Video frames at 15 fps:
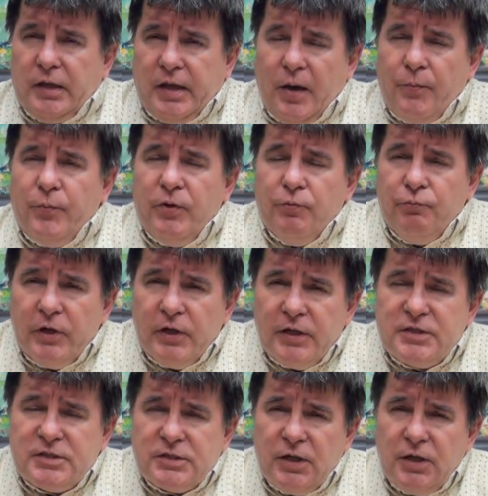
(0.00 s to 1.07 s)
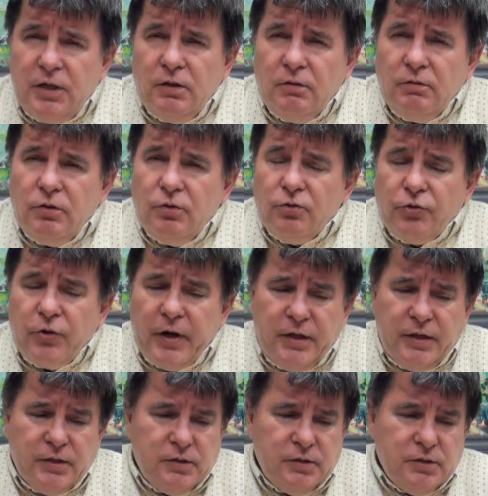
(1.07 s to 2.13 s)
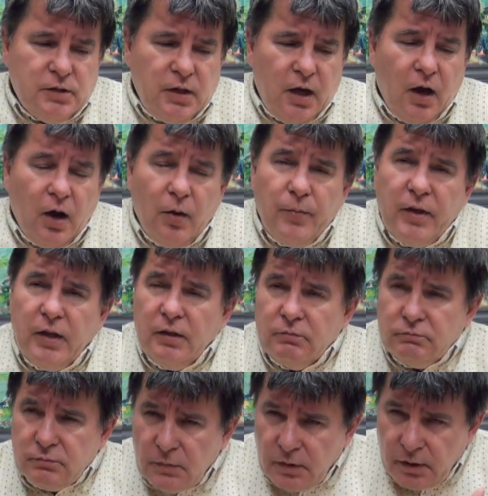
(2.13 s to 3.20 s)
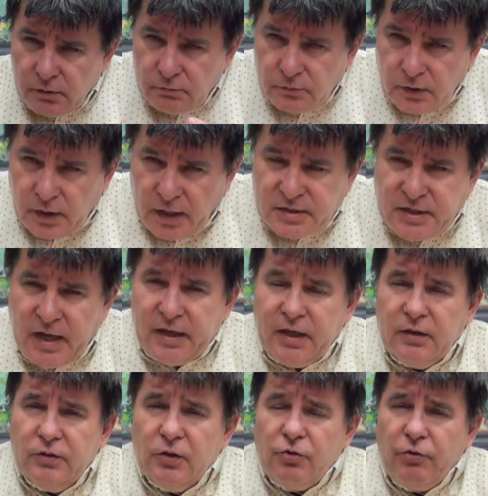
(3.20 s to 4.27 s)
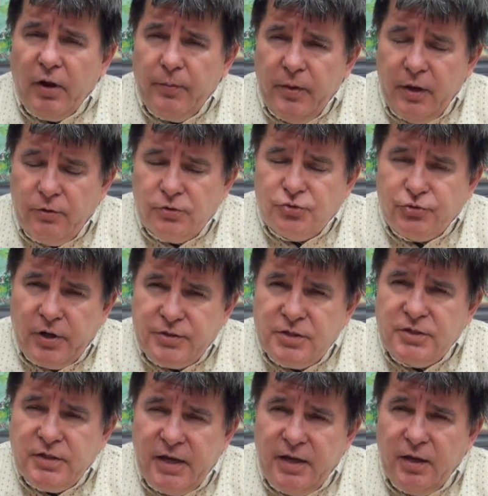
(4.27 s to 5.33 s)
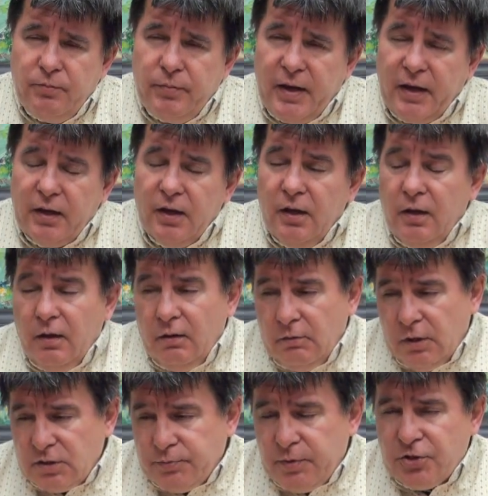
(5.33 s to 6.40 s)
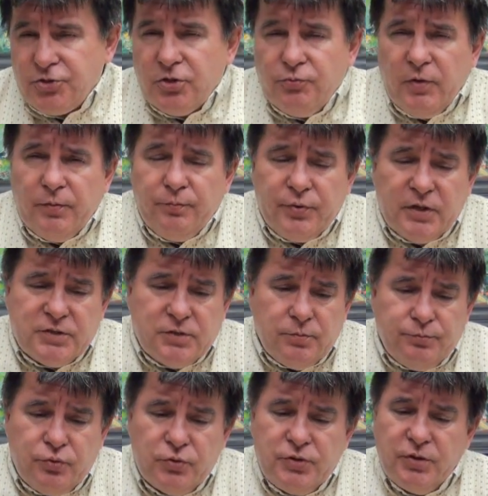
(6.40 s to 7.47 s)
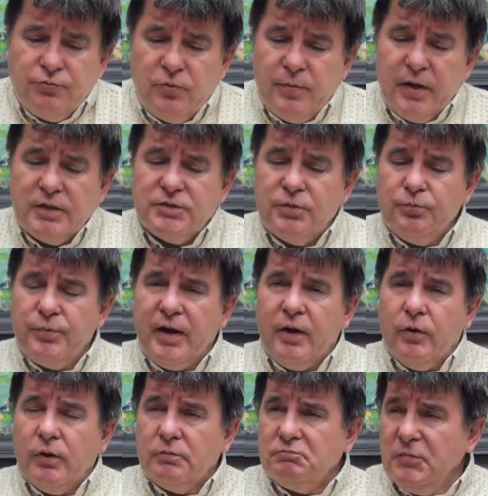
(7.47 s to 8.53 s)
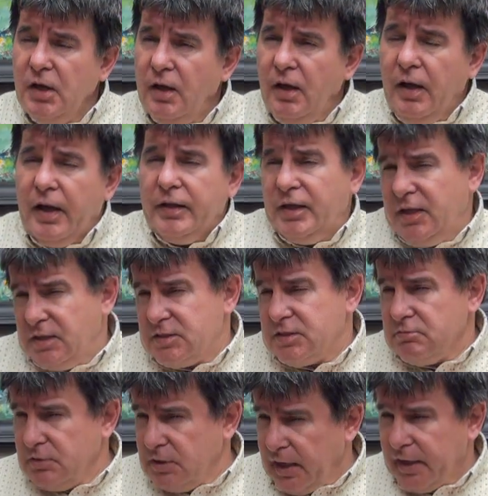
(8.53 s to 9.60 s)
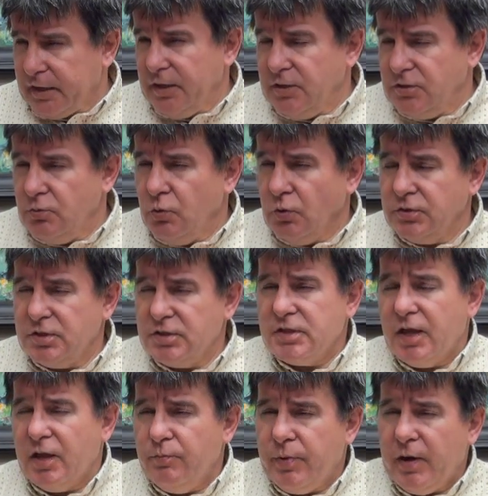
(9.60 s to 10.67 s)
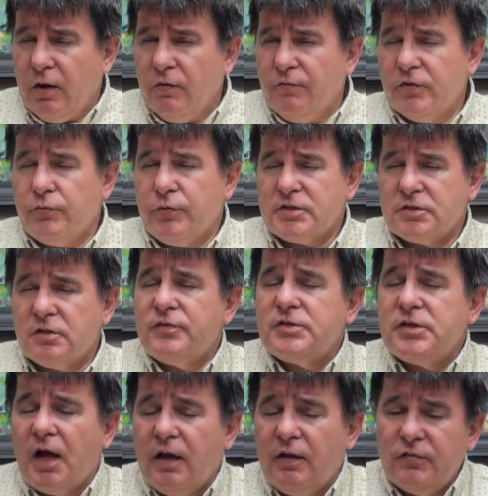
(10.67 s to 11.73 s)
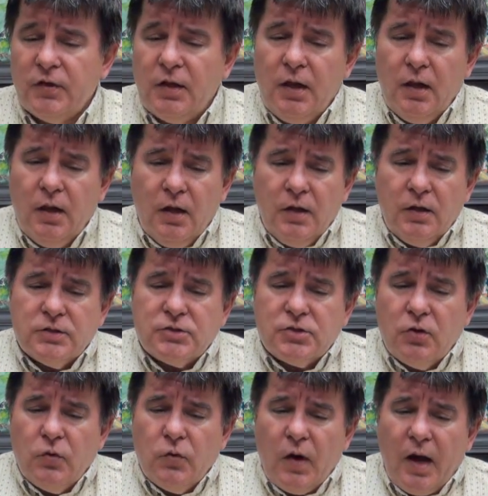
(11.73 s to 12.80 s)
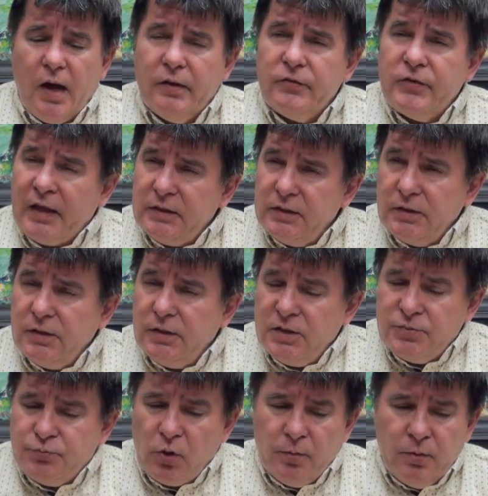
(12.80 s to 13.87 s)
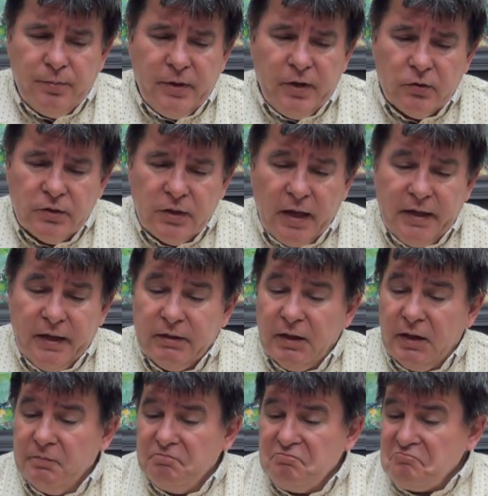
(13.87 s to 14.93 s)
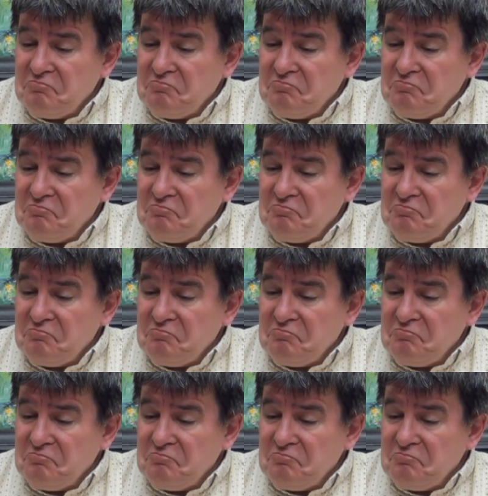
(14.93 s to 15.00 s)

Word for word: can we really see Ukrainian army attacking the Crimea and trying to take it back, especially when President Putin remains in power. And he's likely to want to stay in power for the rest of his life. So that is probably unlikely.